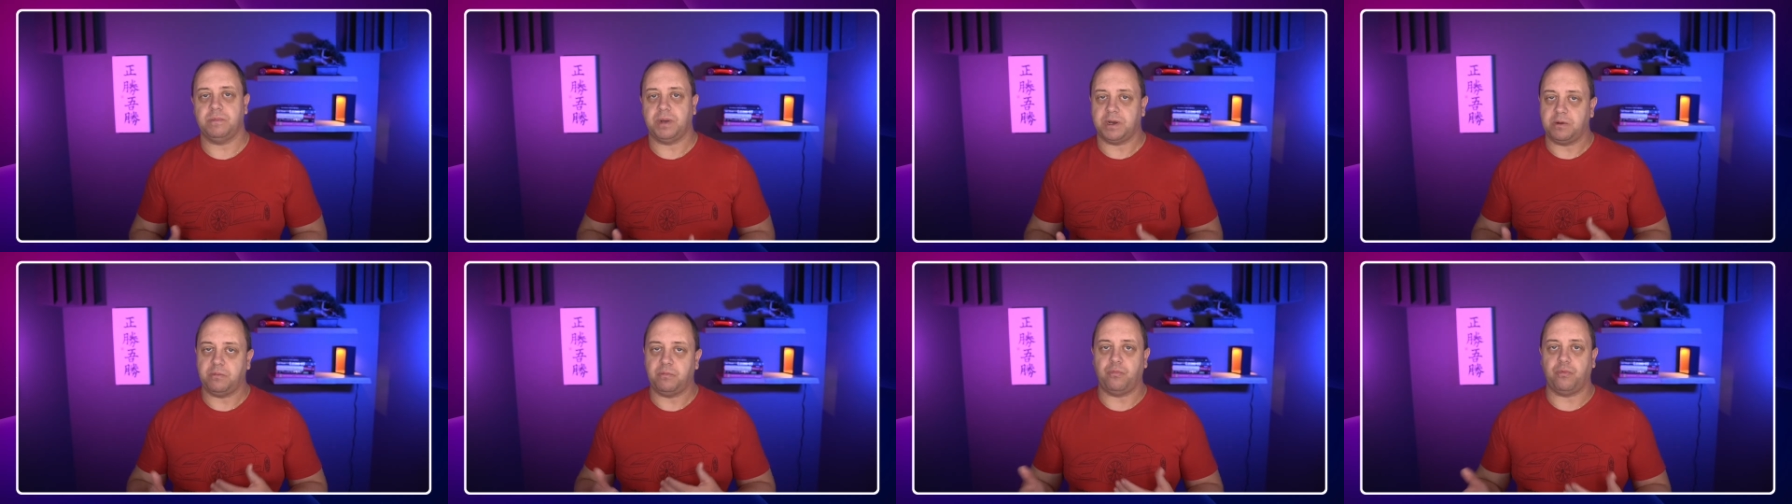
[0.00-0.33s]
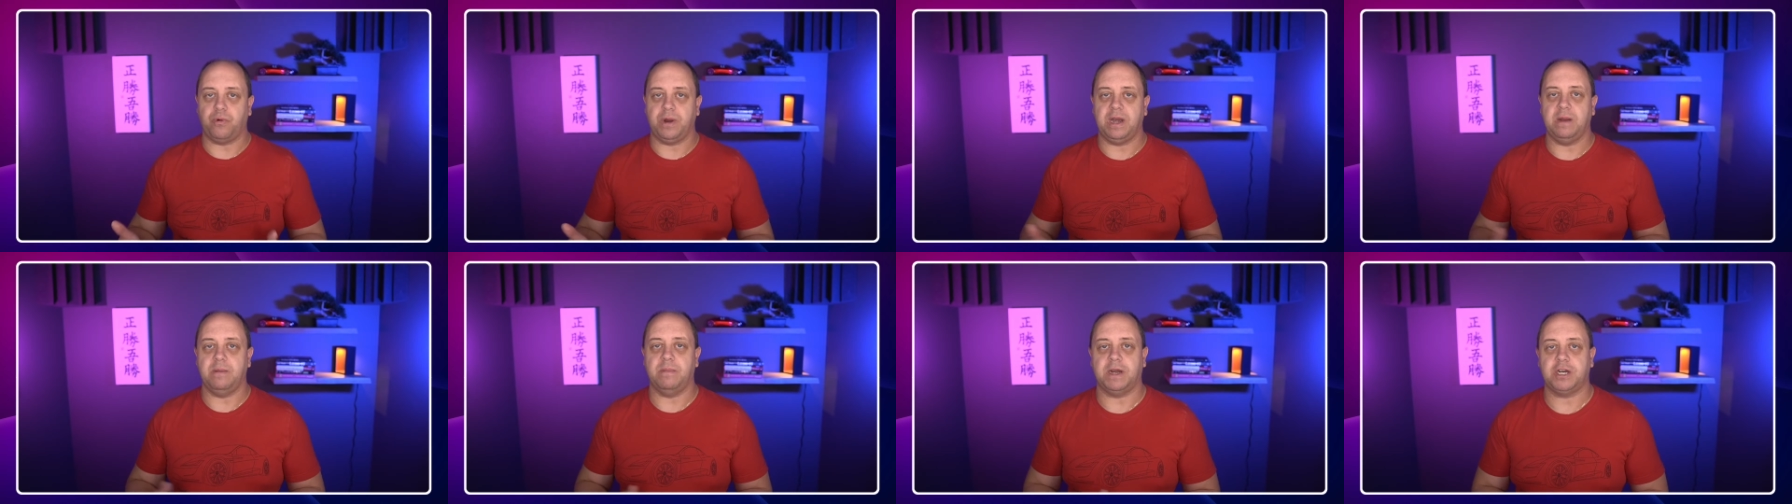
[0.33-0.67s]
but
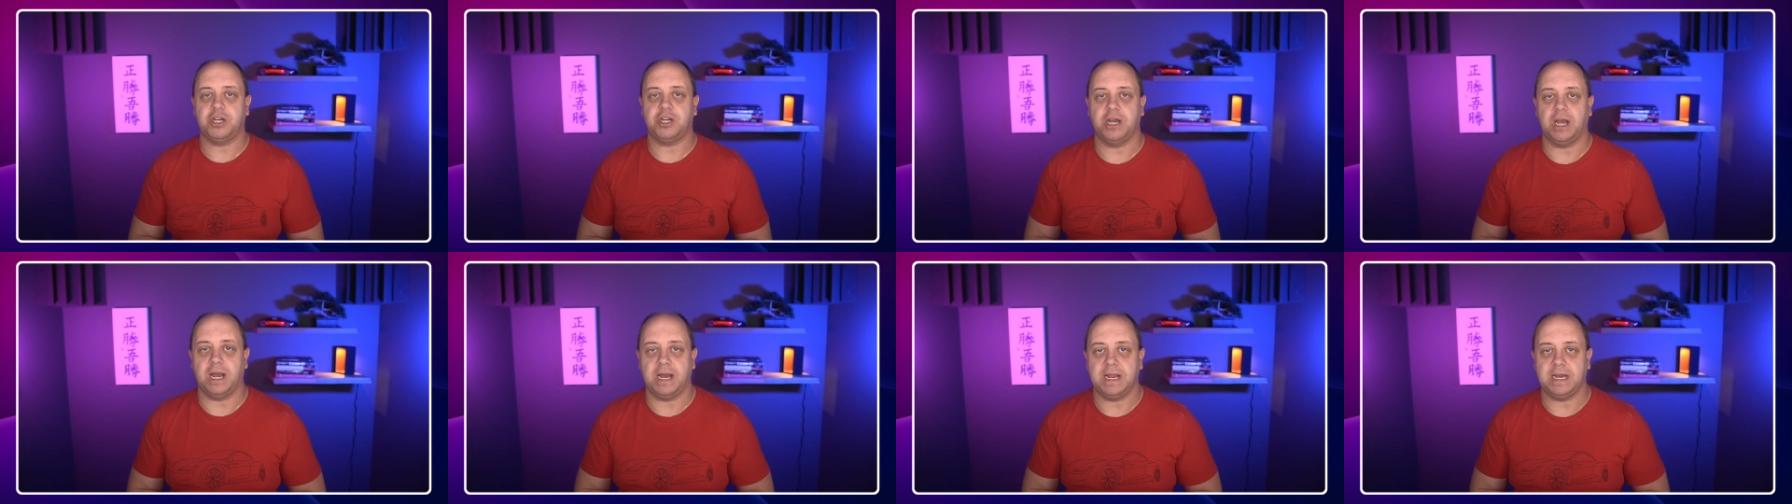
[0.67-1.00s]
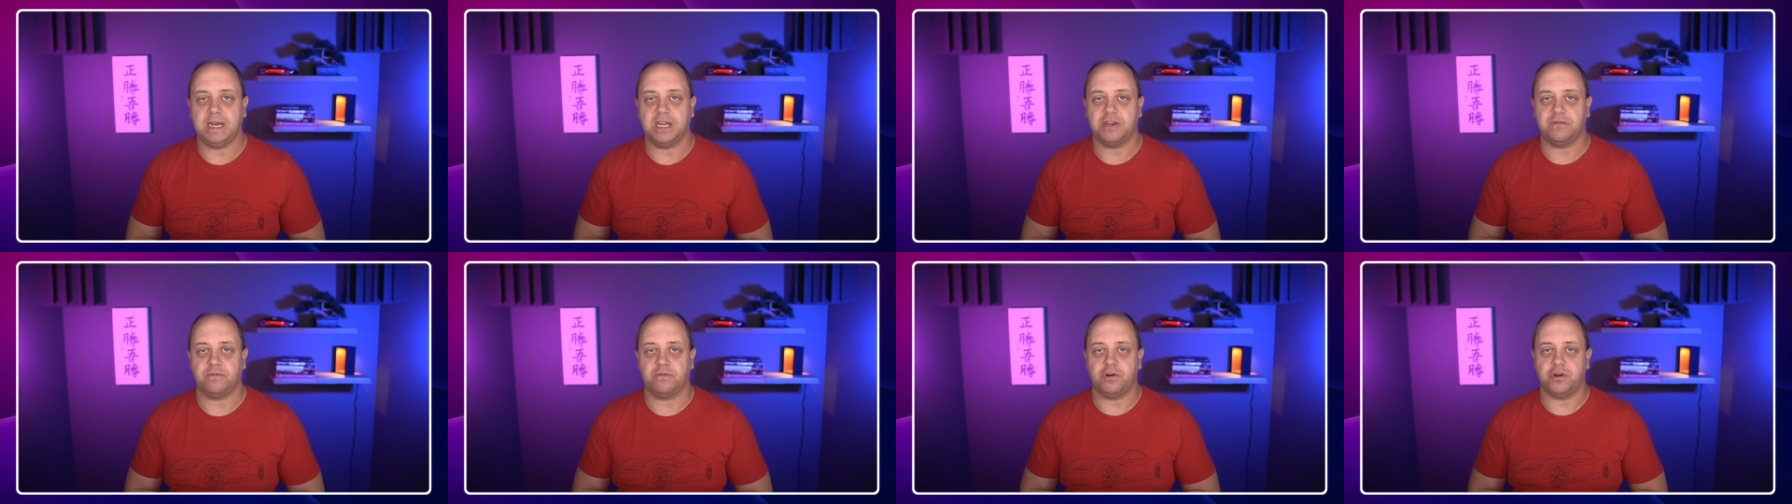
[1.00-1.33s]
pretty much the
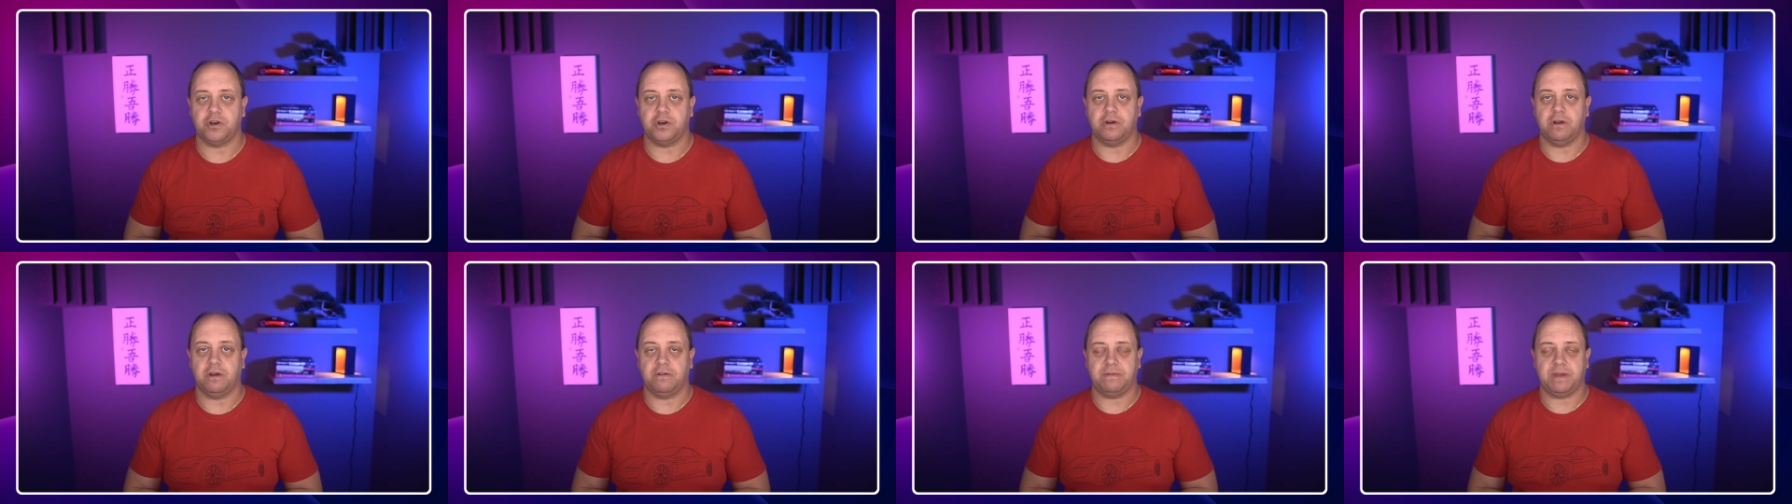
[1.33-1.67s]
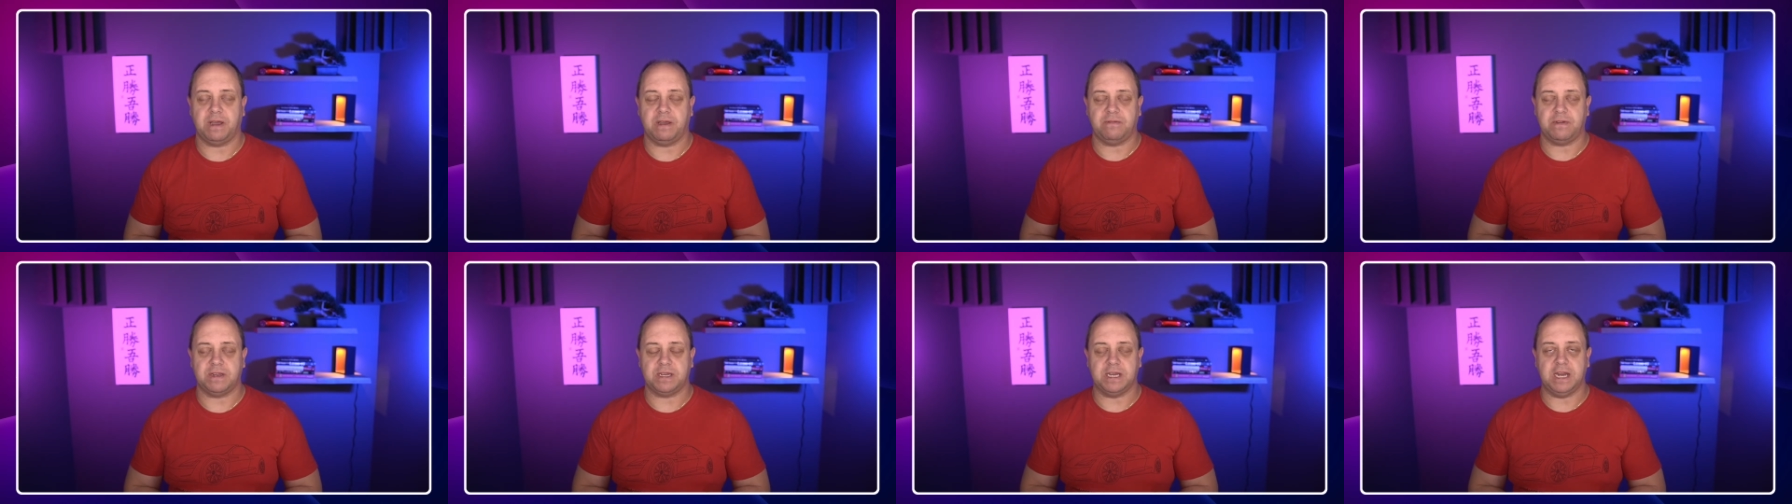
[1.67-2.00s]
latest version of
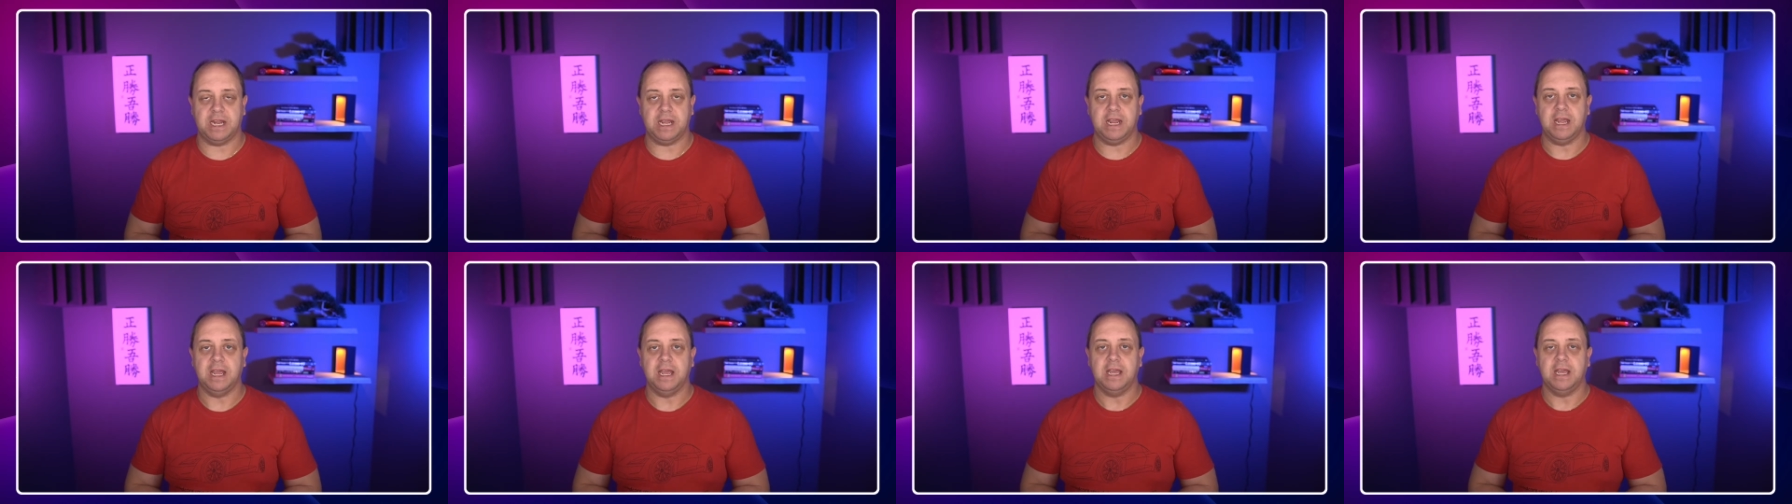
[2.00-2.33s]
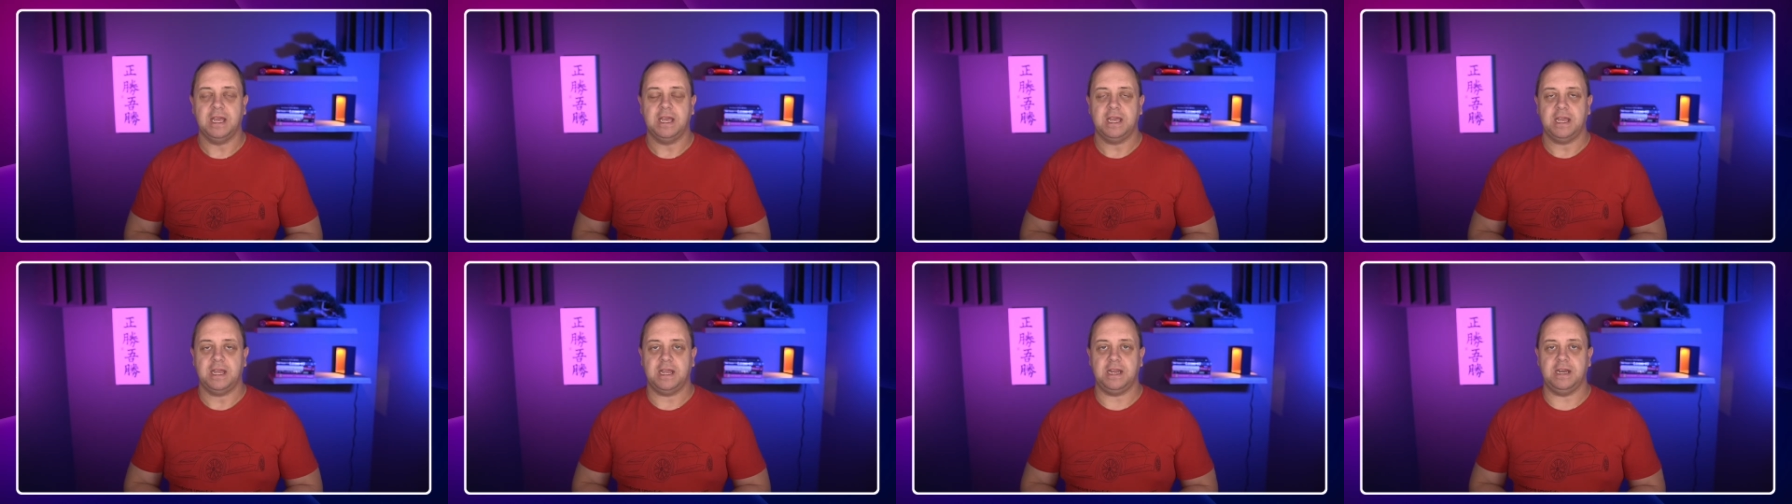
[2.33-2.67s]
FSD
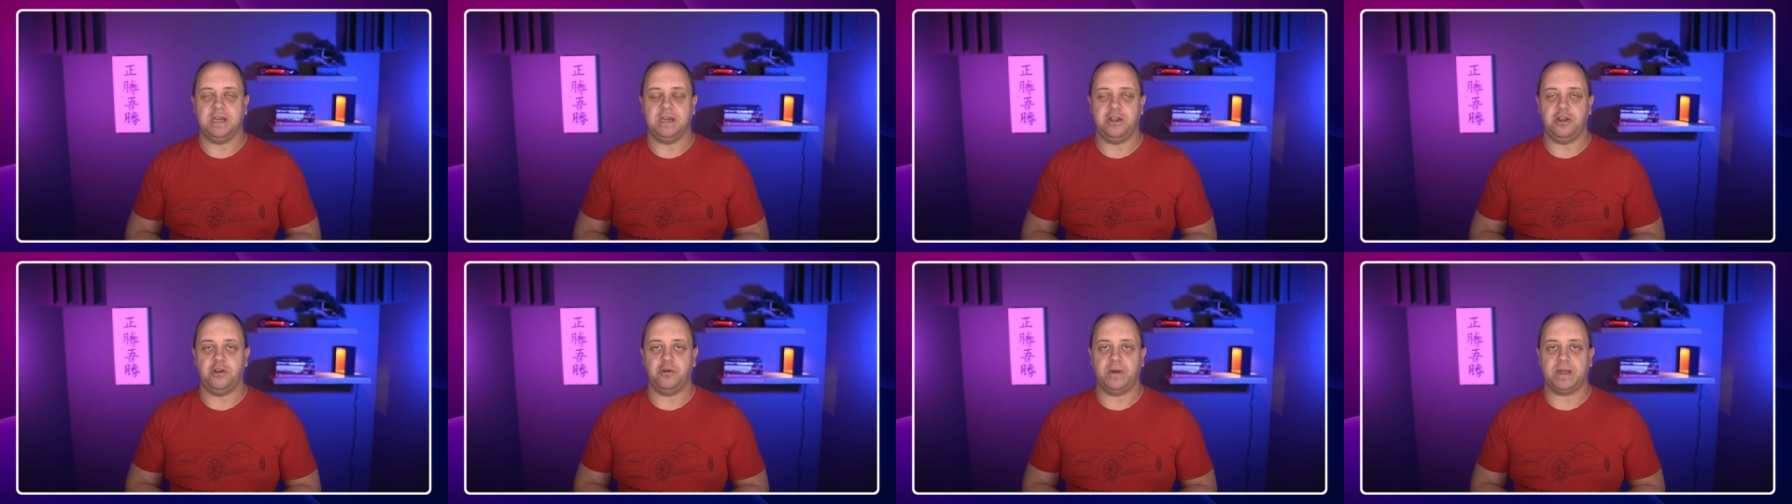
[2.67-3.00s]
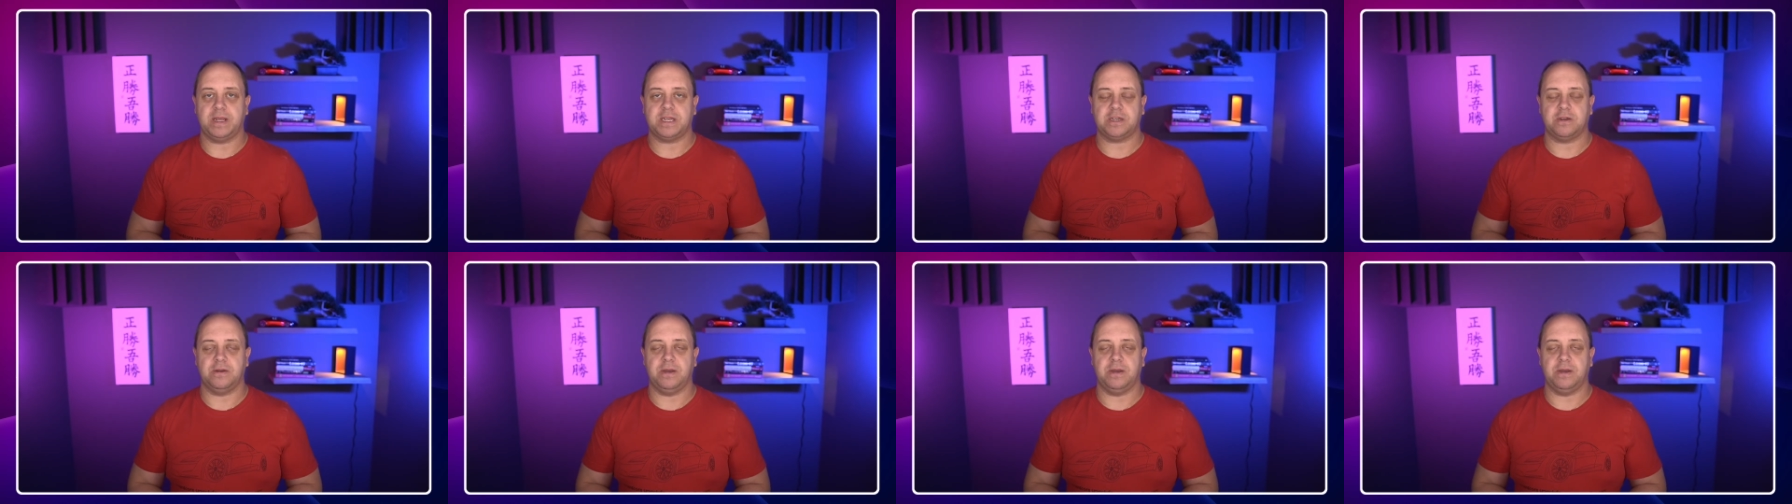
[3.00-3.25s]
in the US.